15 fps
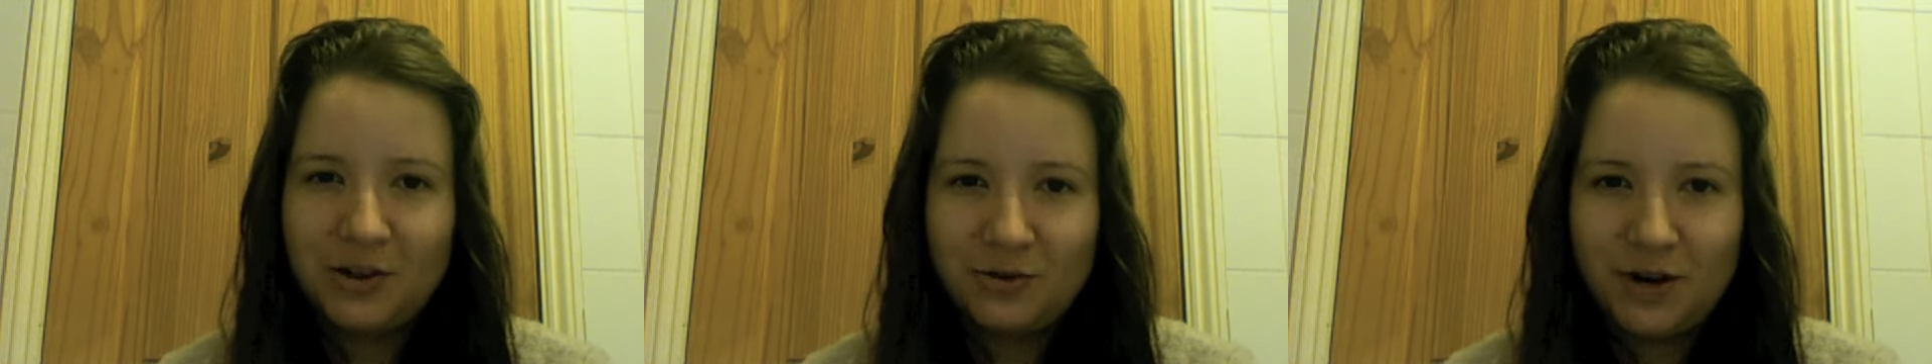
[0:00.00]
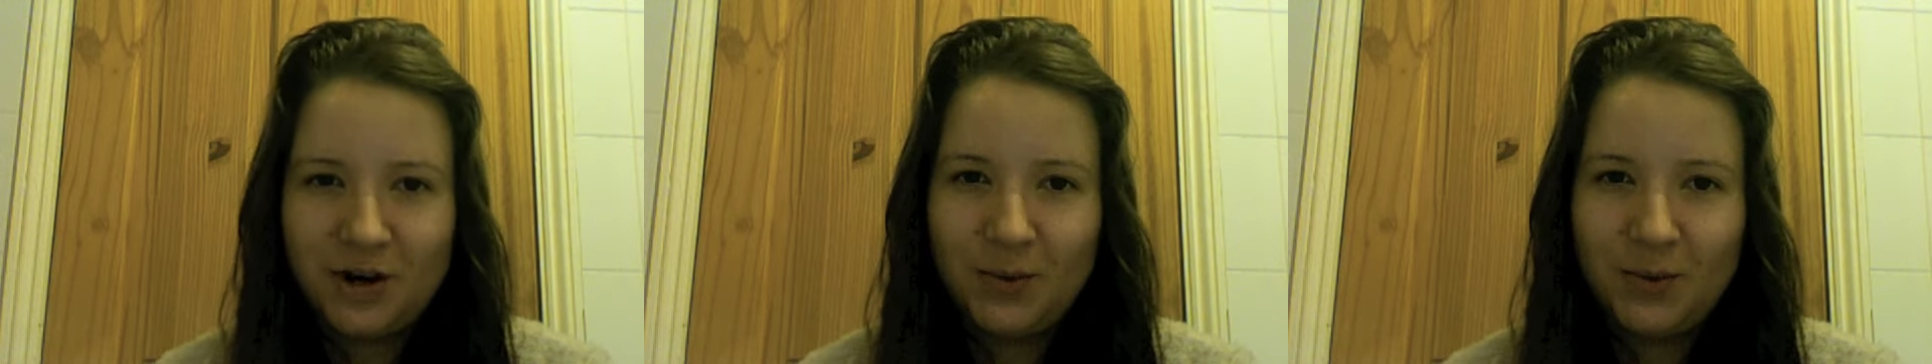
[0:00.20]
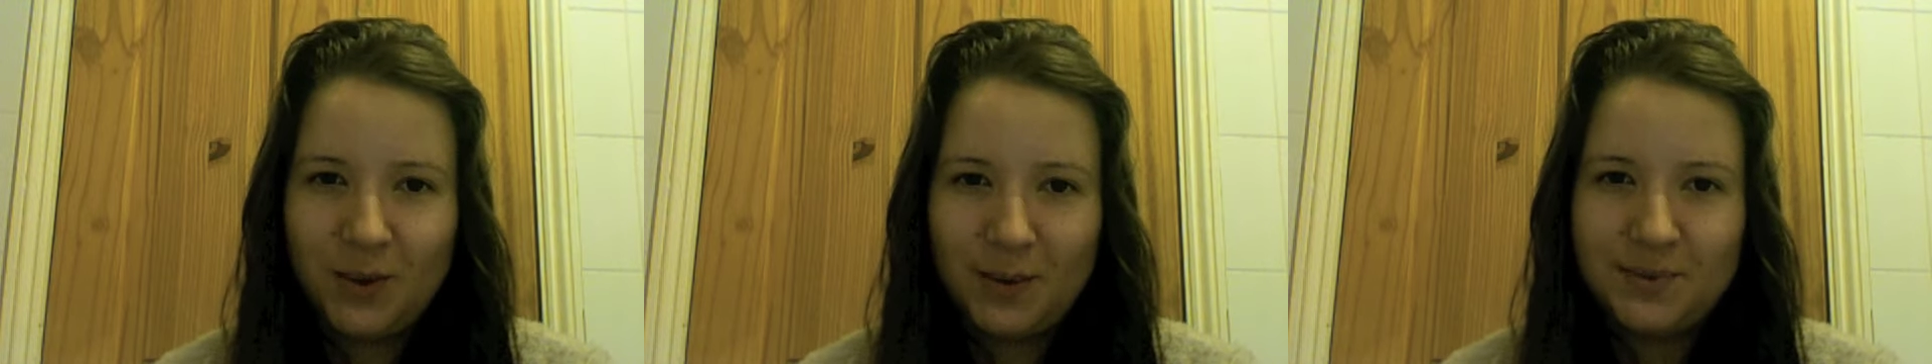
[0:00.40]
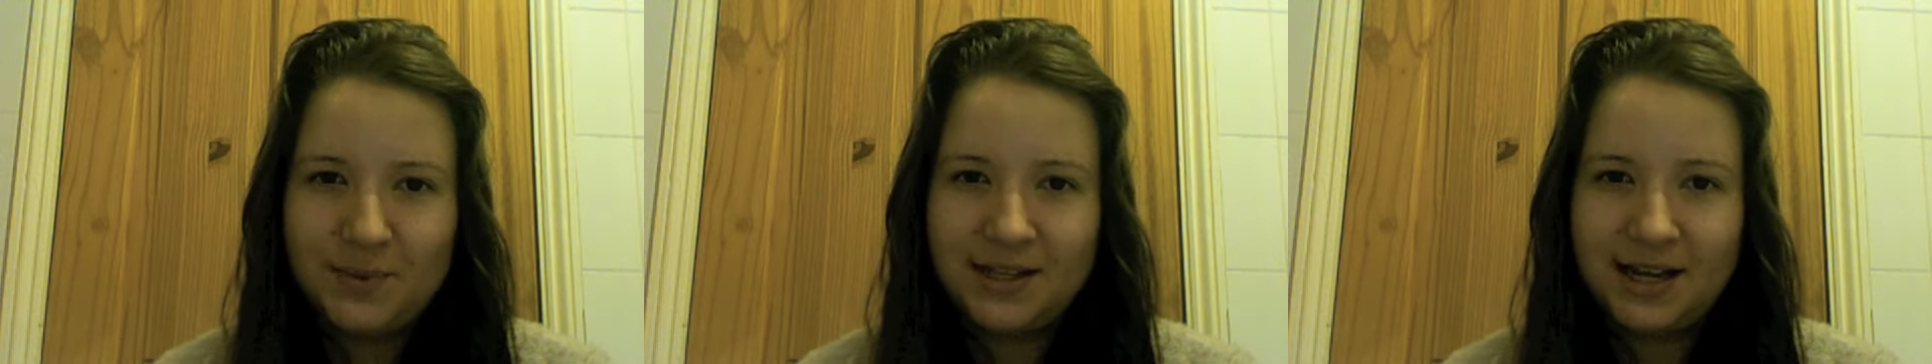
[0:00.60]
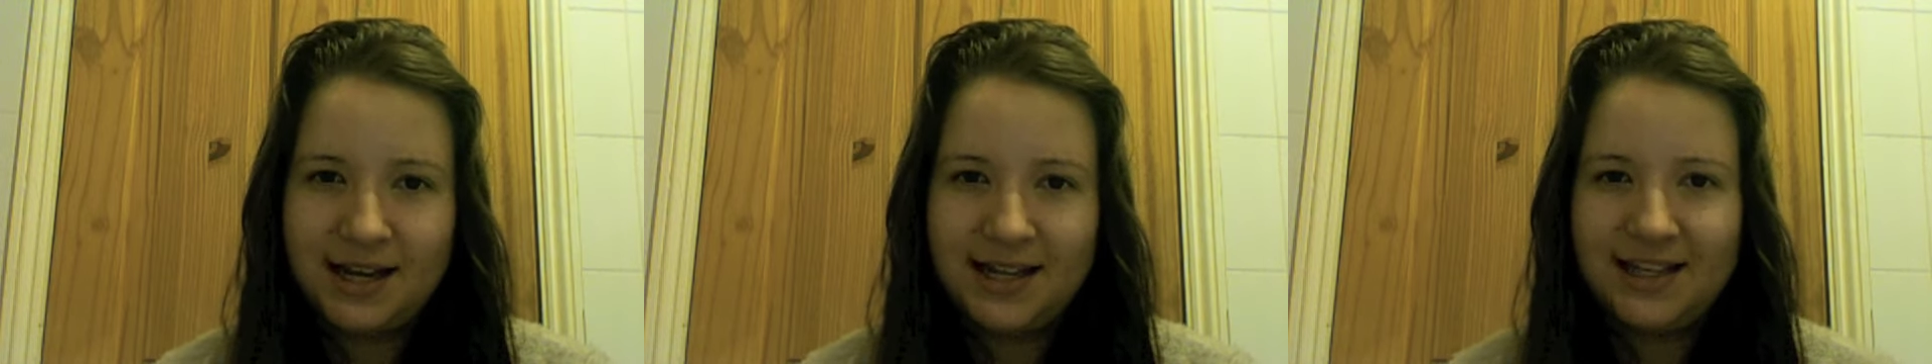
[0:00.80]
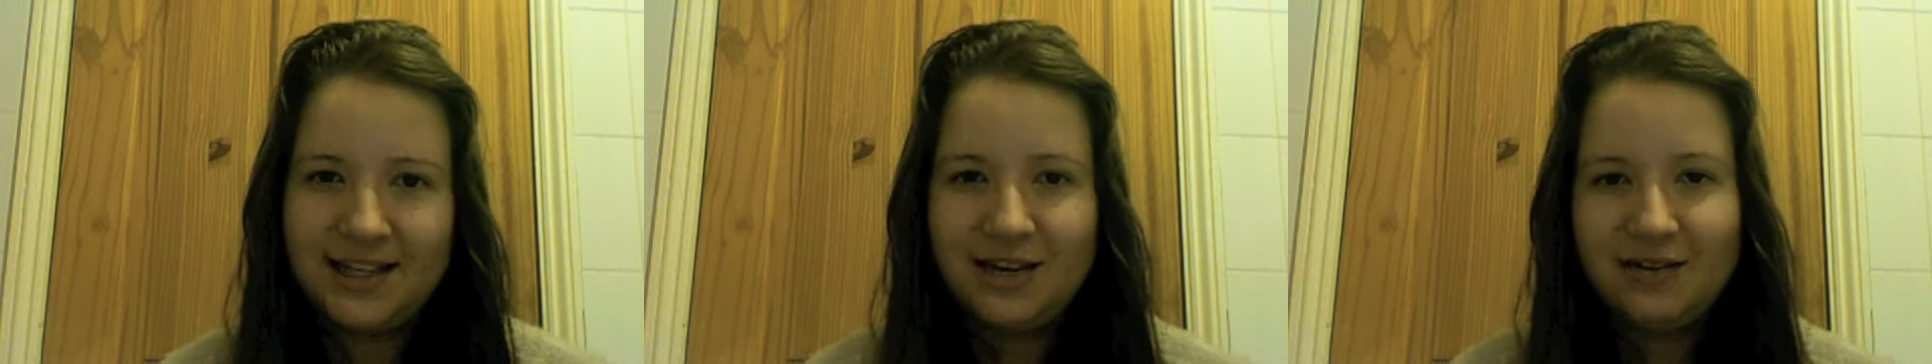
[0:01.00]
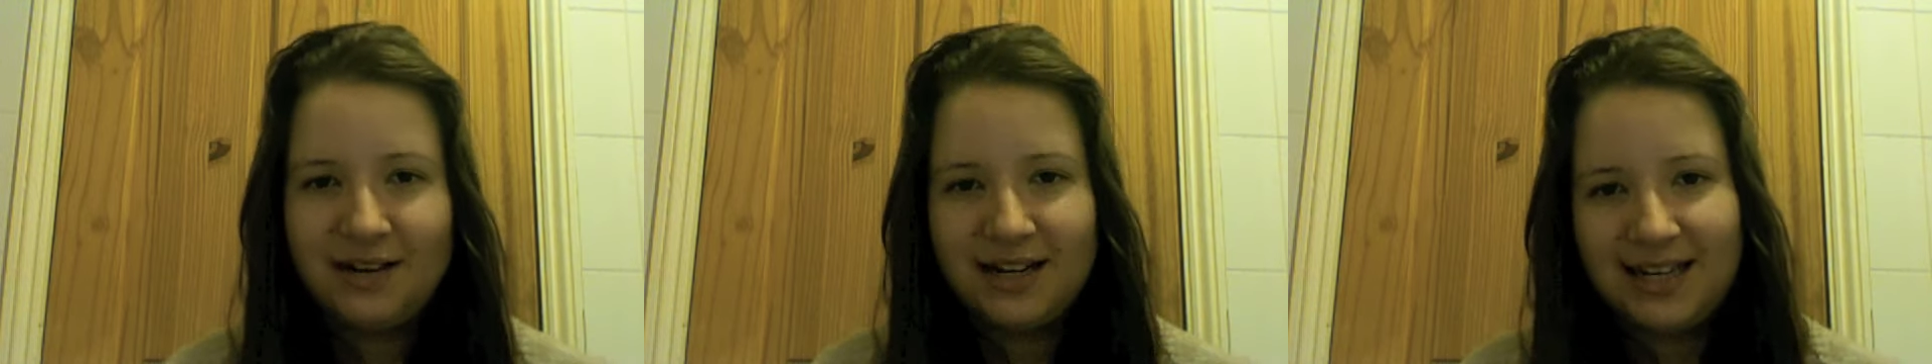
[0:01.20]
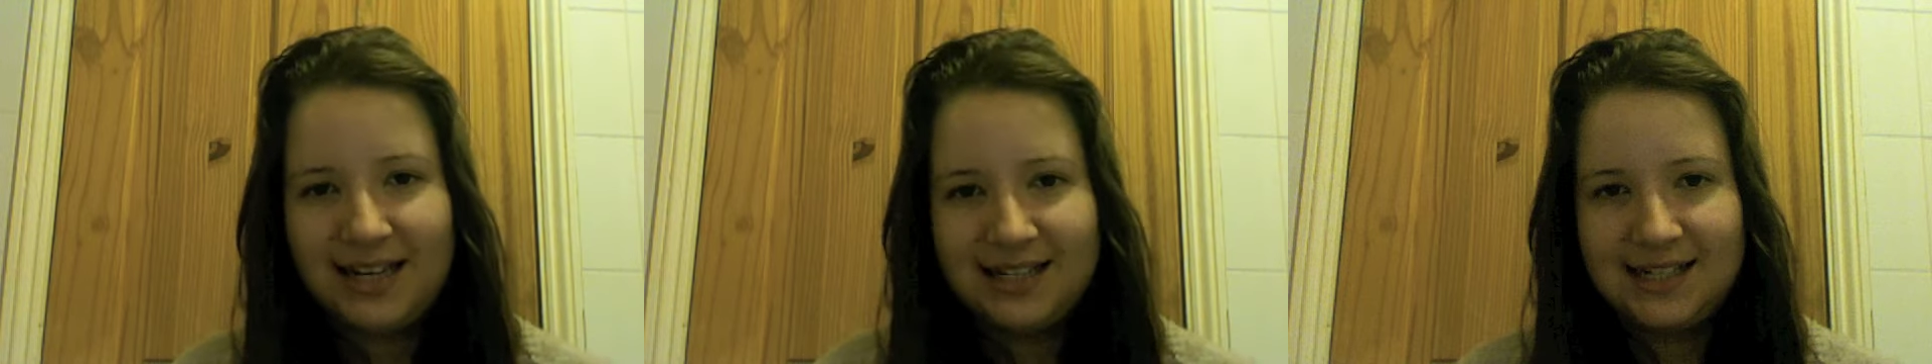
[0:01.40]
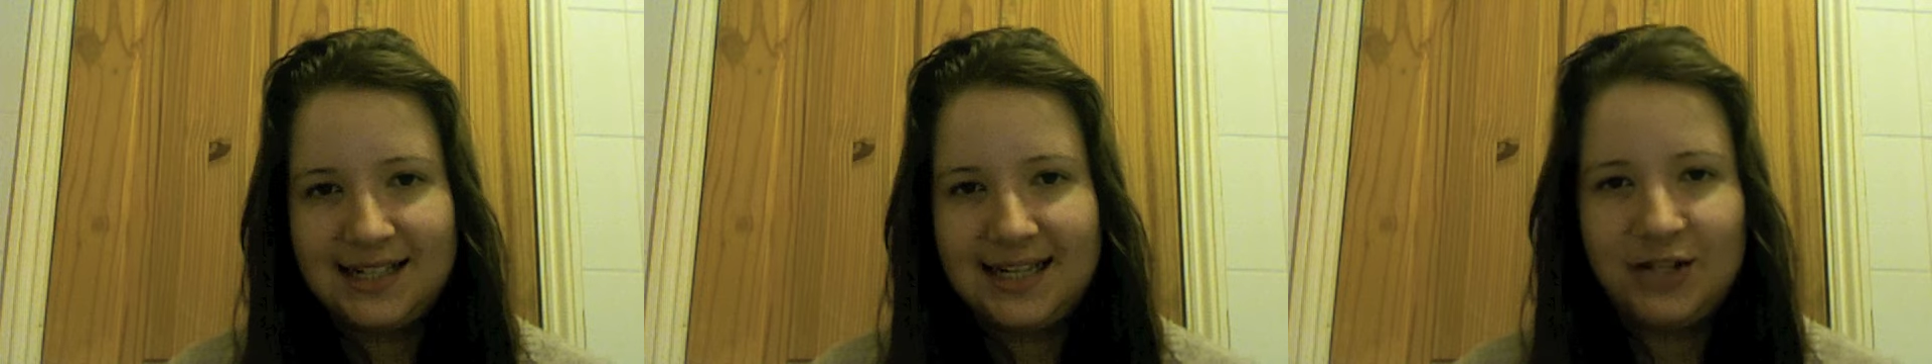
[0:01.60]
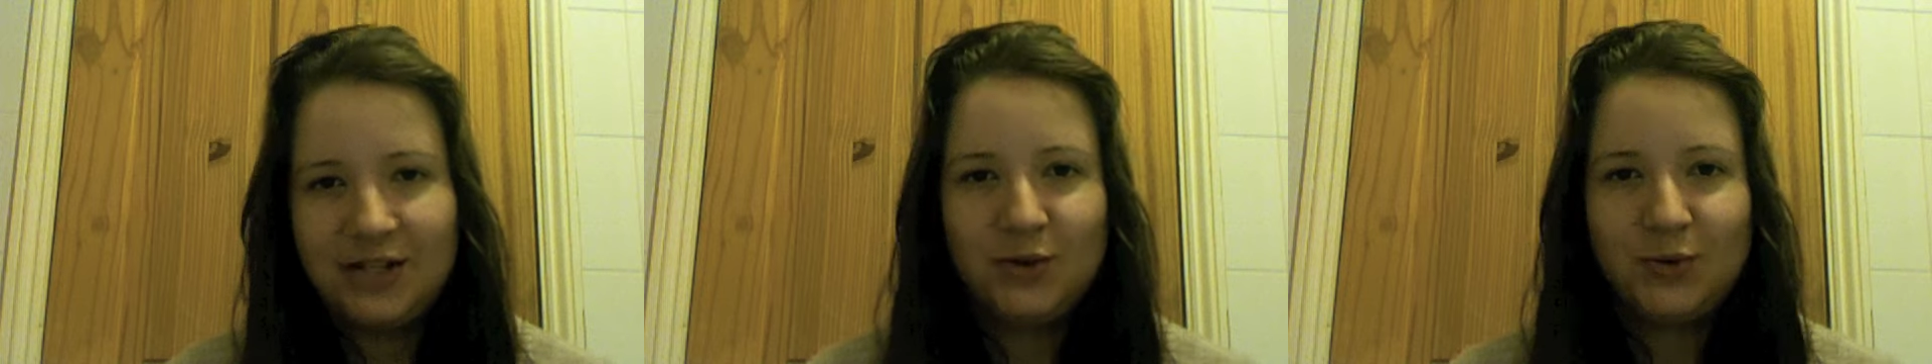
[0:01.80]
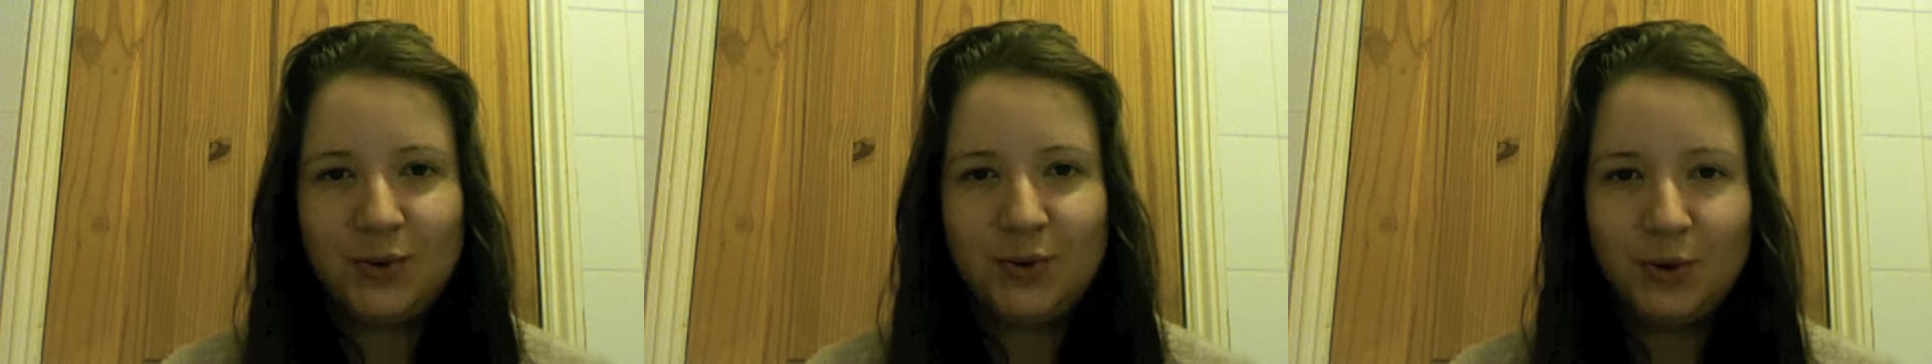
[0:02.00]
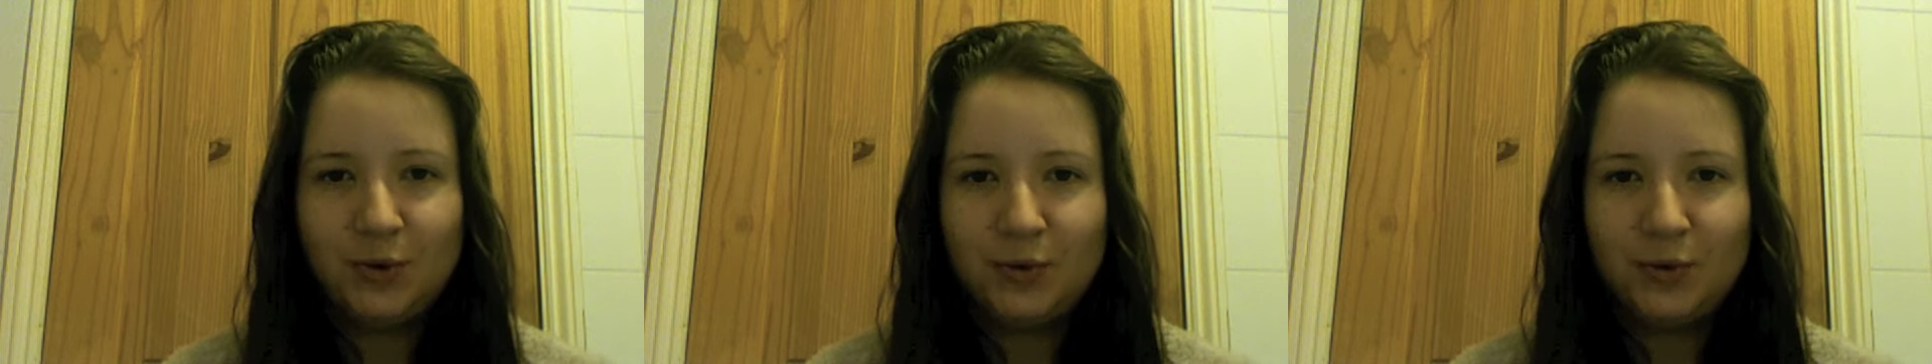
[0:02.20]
your own website that you can easily control